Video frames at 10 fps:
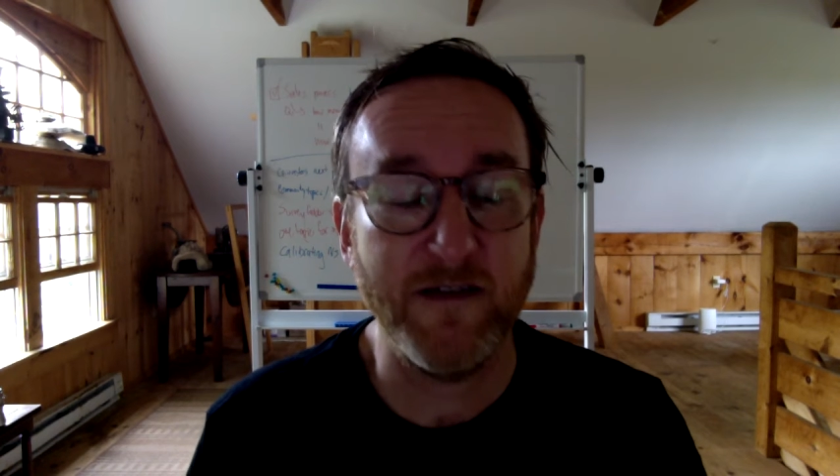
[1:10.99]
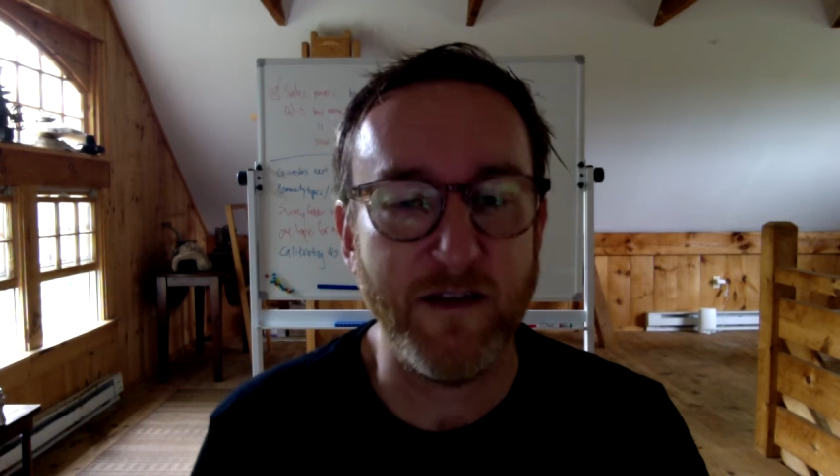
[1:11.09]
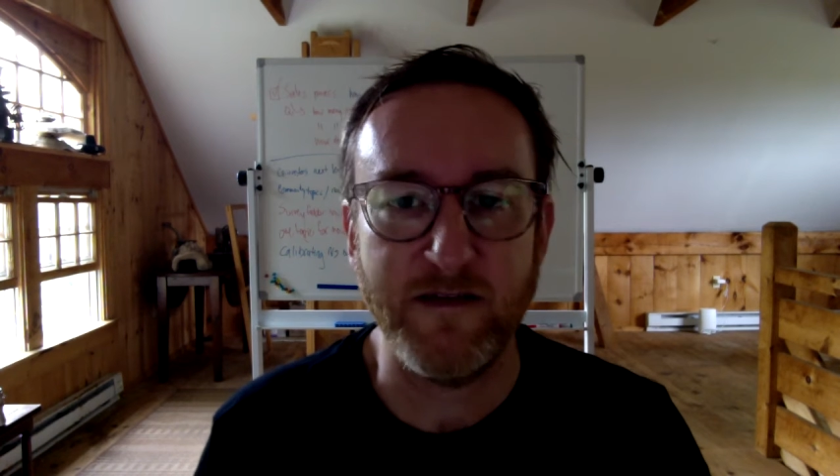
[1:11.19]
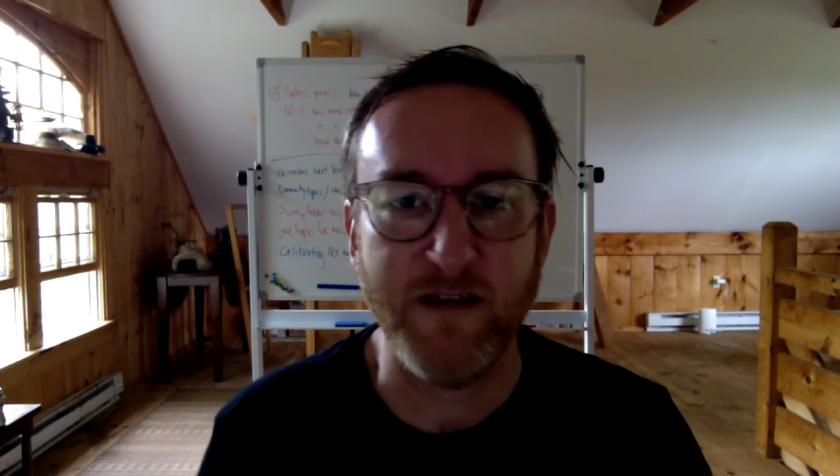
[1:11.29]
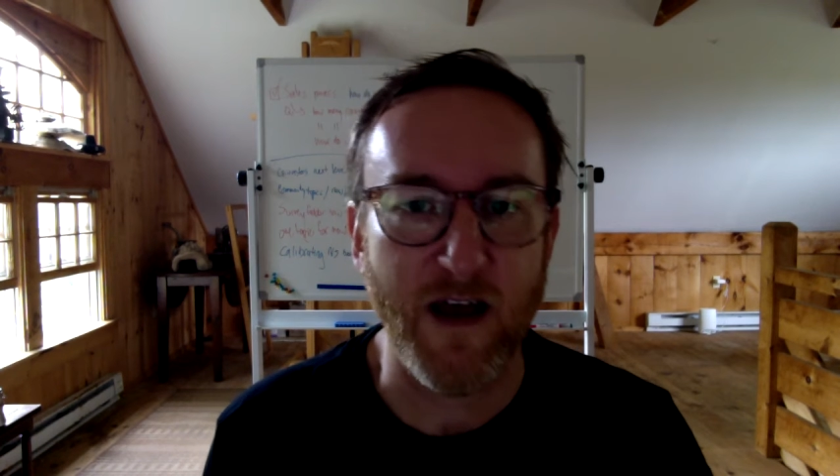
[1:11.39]
the
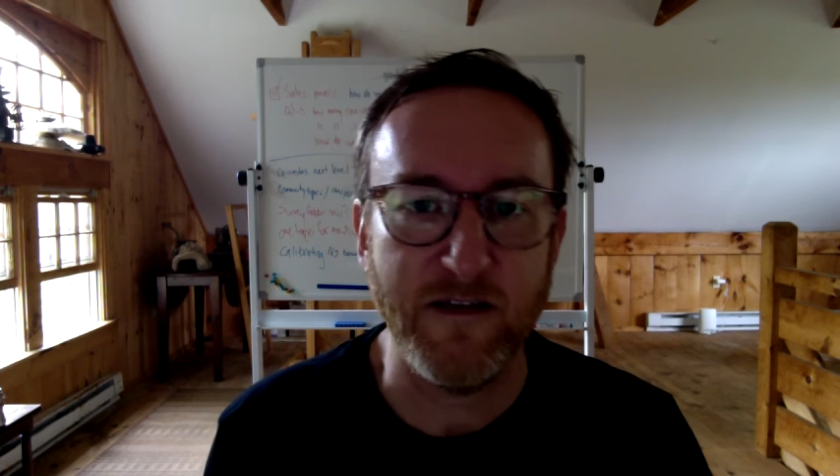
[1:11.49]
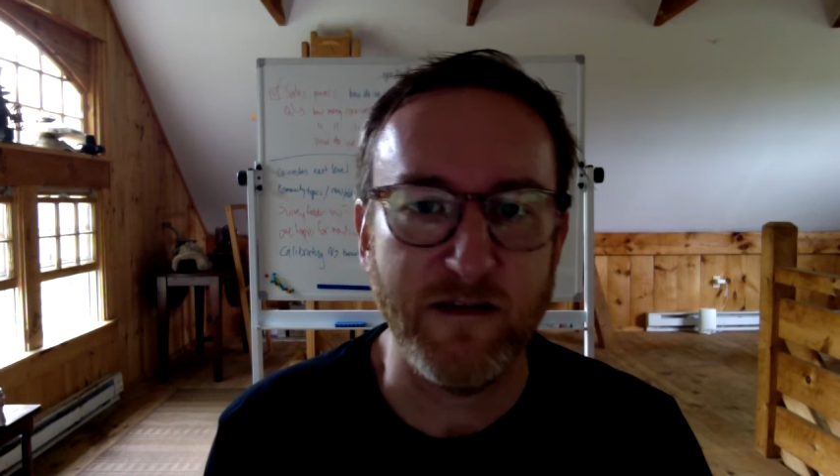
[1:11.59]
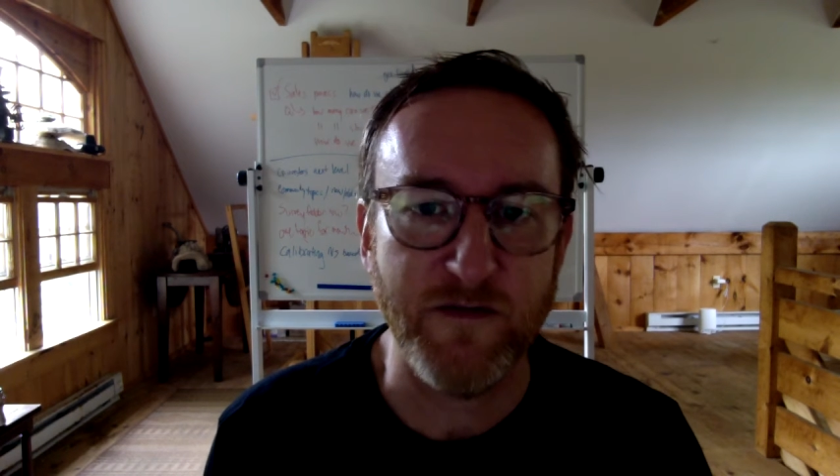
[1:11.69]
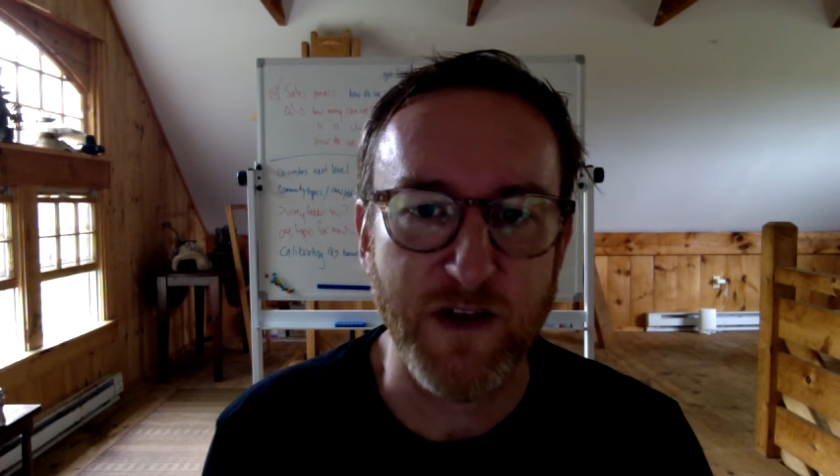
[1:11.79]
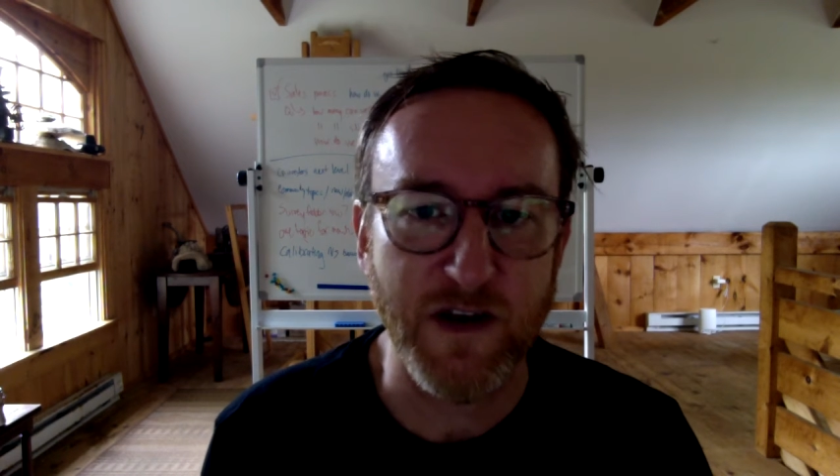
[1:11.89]
size
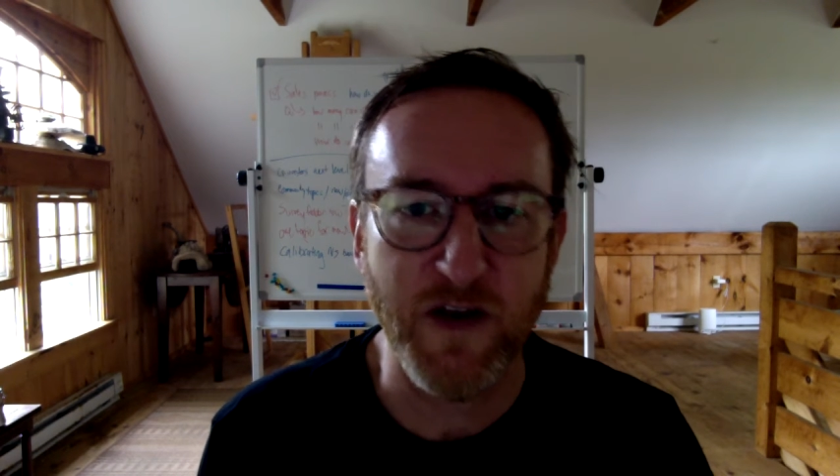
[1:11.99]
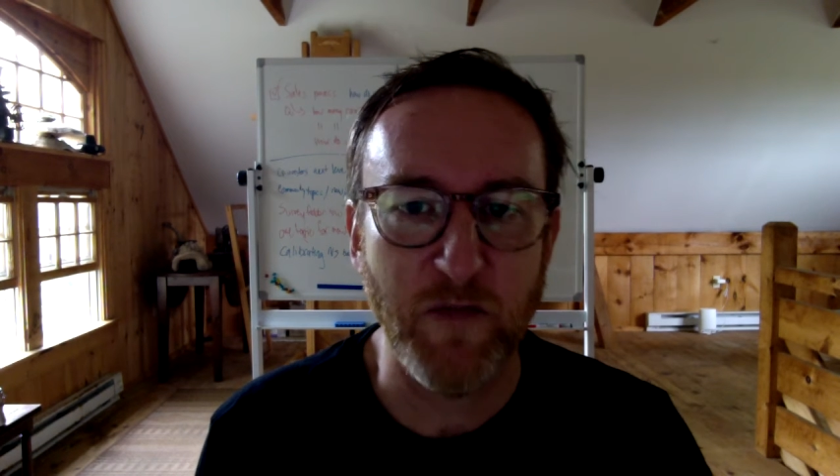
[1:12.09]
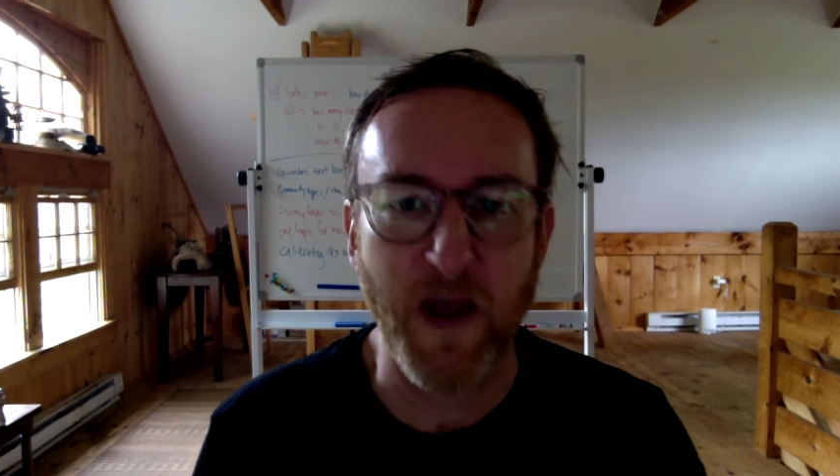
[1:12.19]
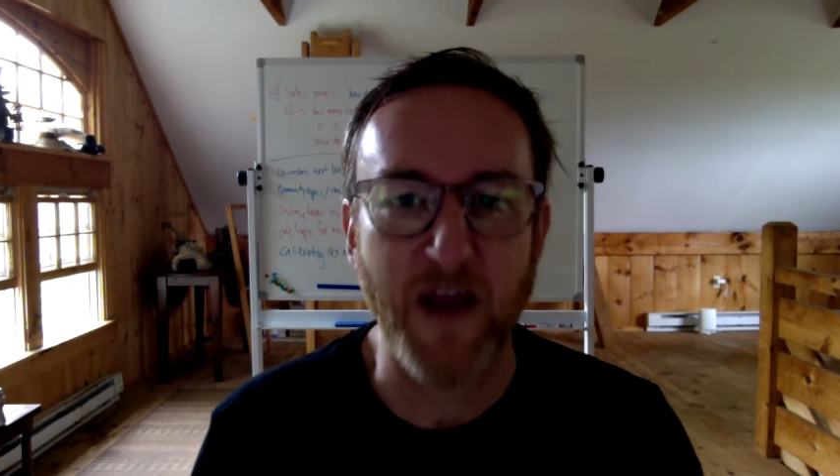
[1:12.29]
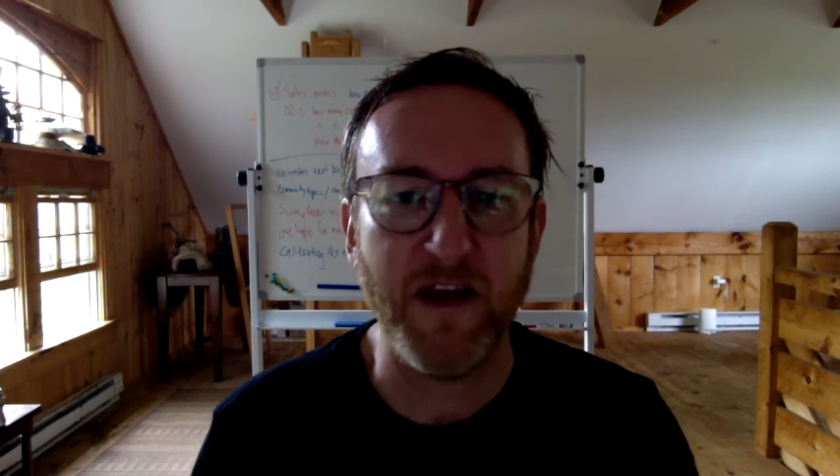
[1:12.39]
of the
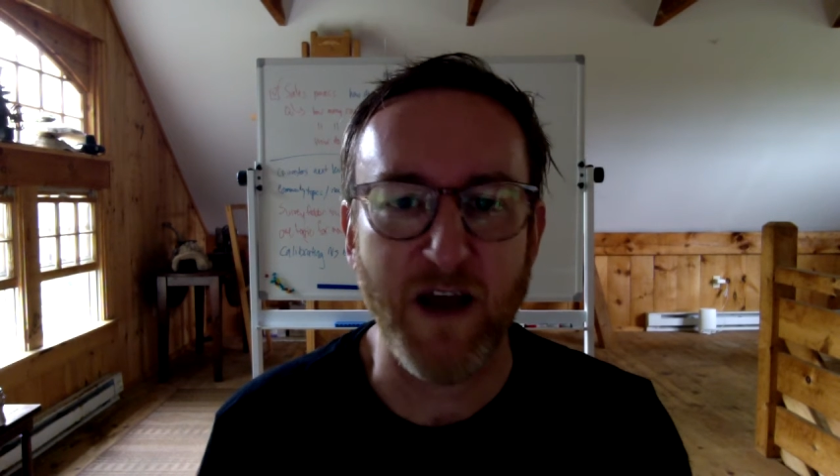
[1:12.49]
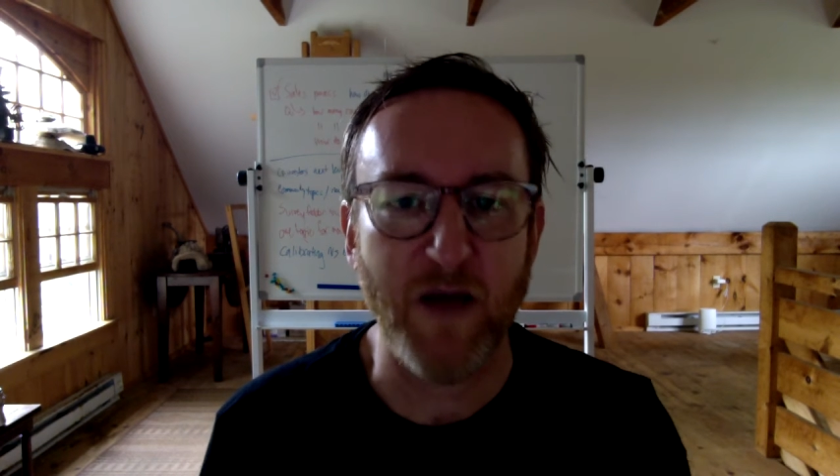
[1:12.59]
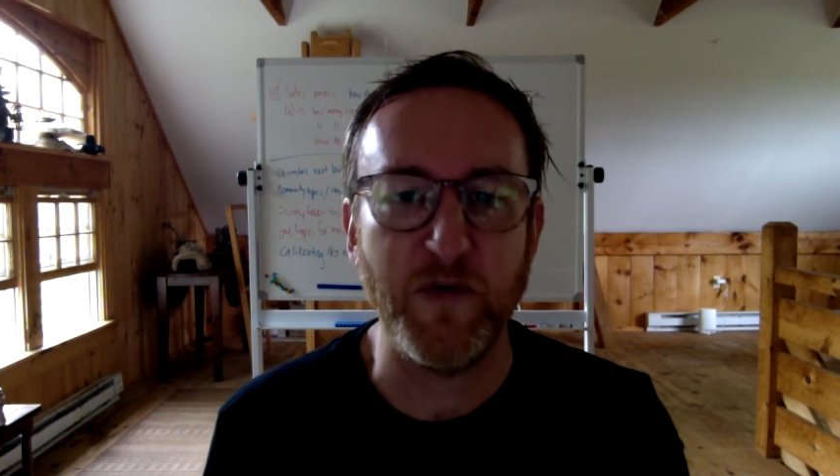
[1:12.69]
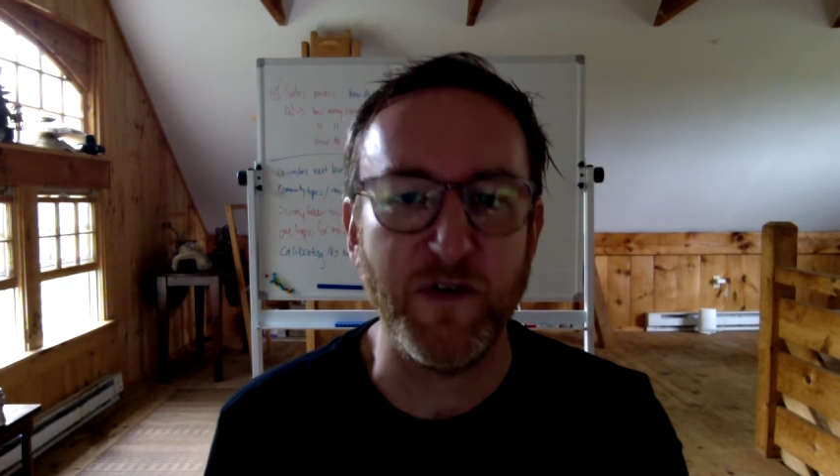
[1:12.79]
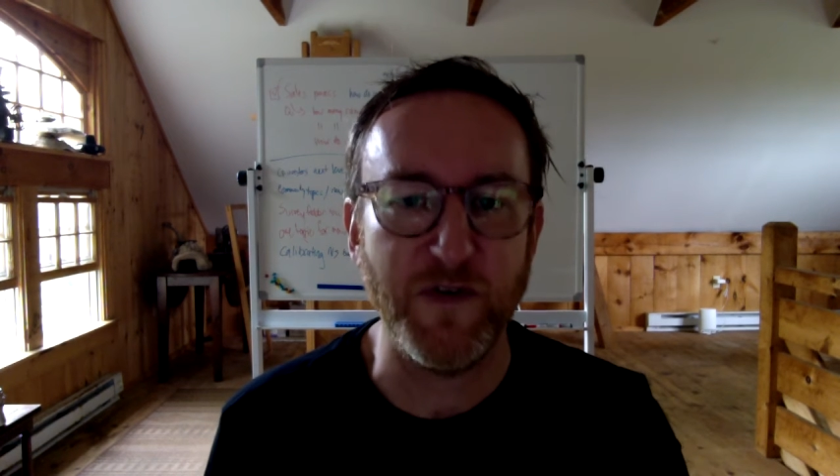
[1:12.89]
neobanking
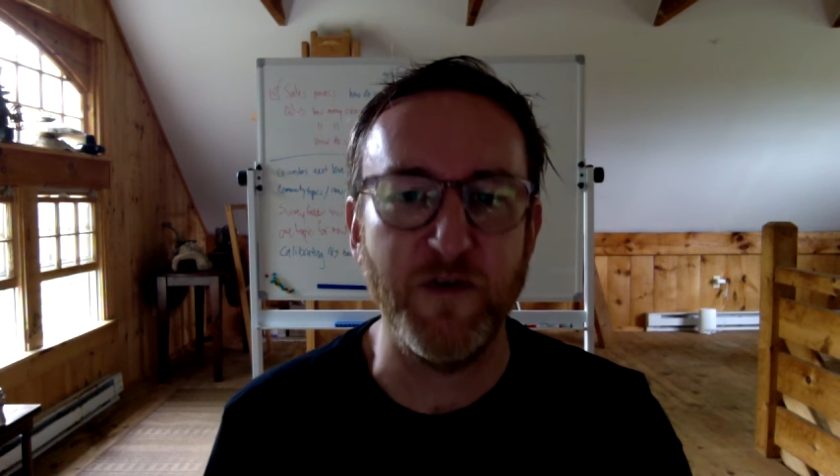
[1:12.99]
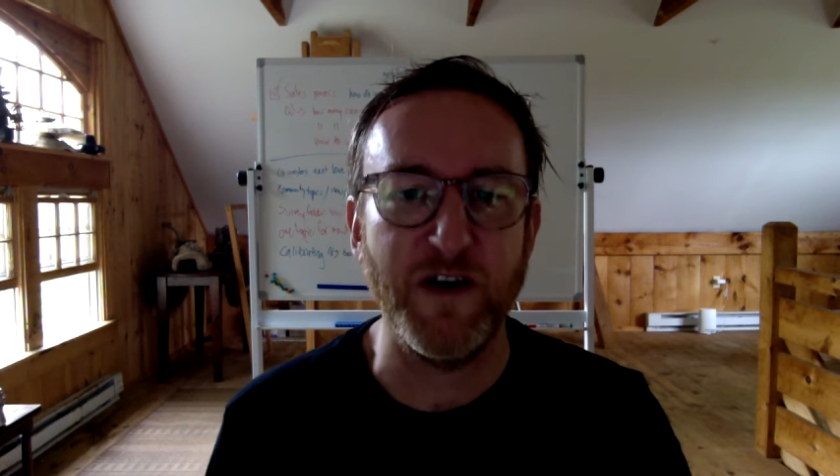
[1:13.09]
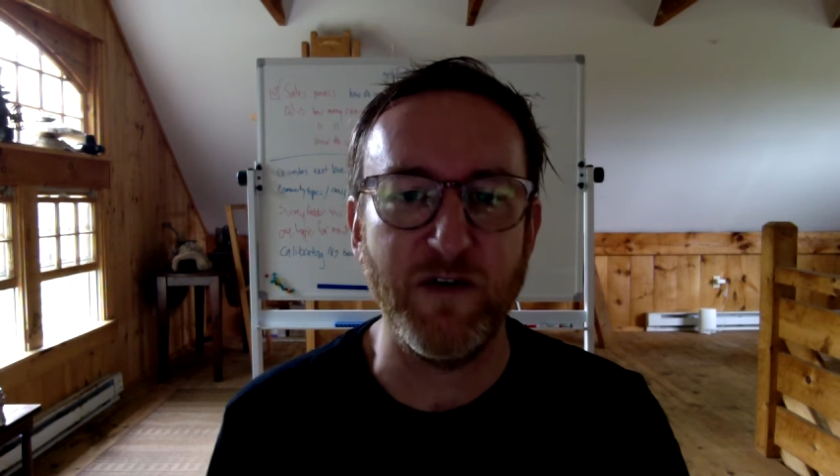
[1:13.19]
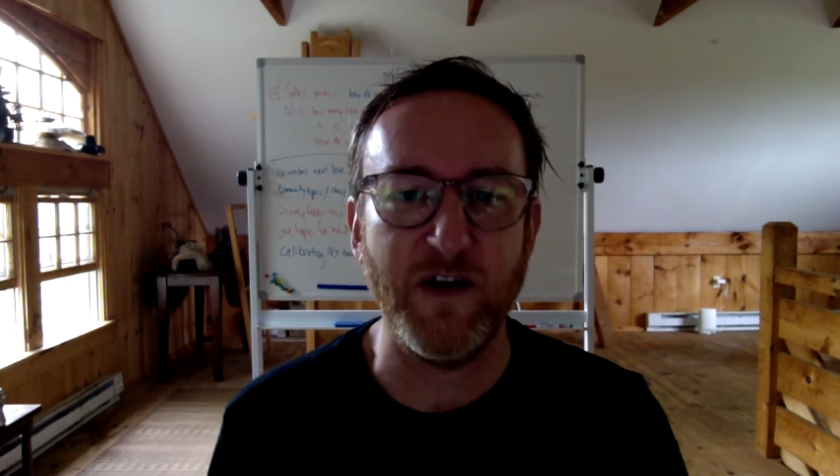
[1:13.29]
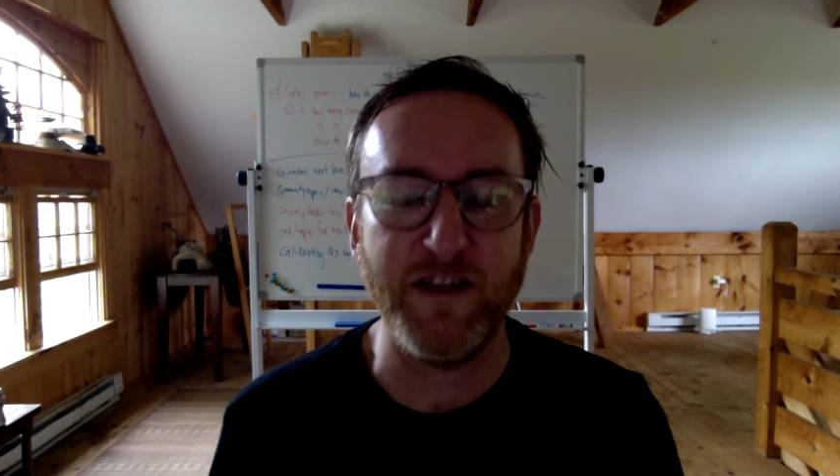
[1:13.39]
opportunity, right?